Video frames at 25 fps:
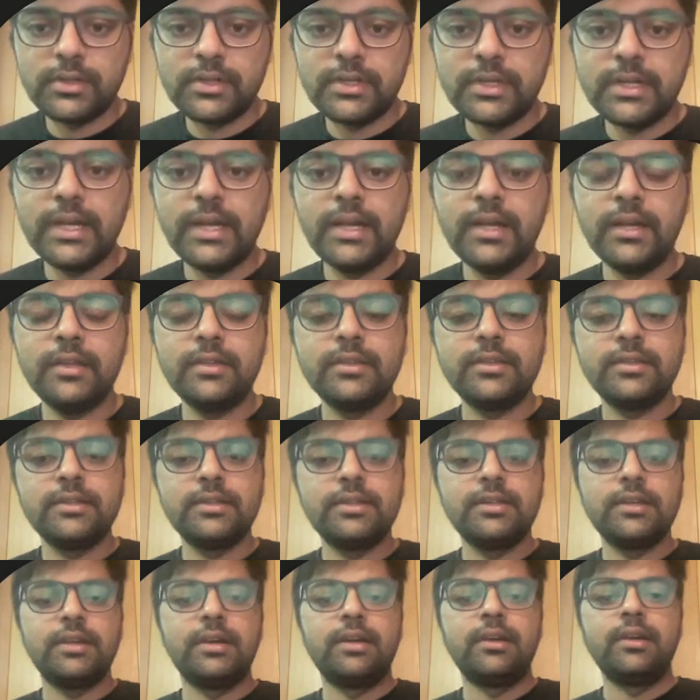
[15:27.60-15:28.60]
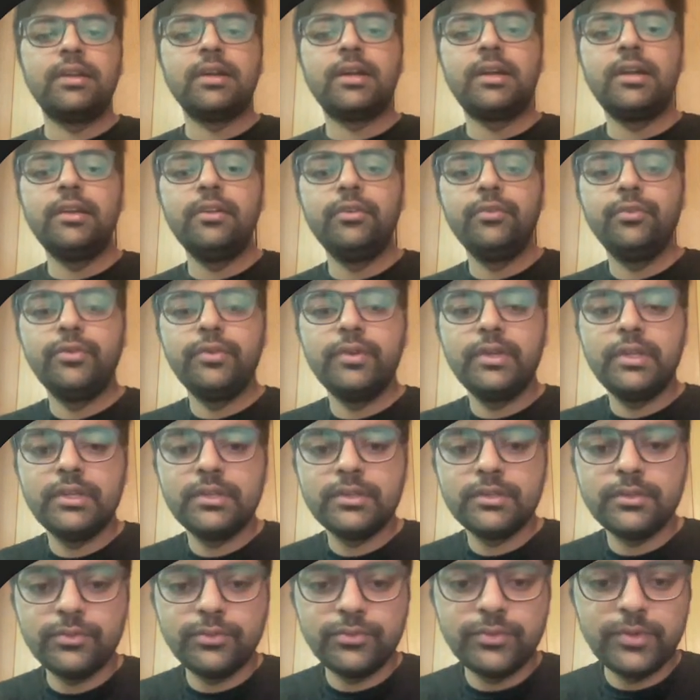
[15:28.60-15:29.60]
right? Third,
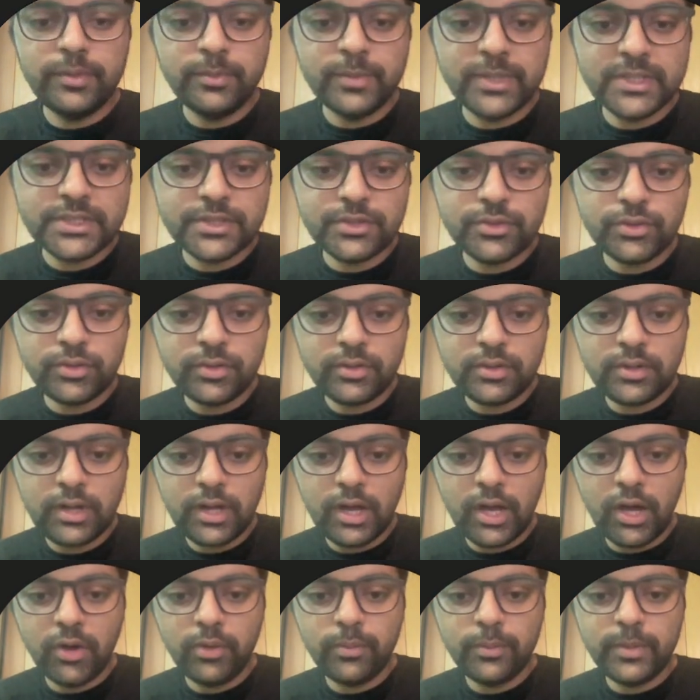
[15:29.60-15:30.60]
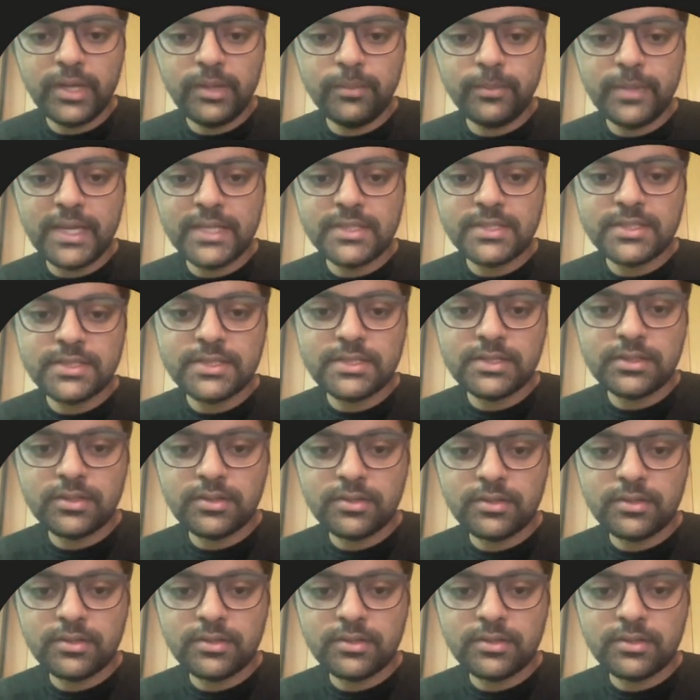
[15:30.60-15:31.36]
we must know how many match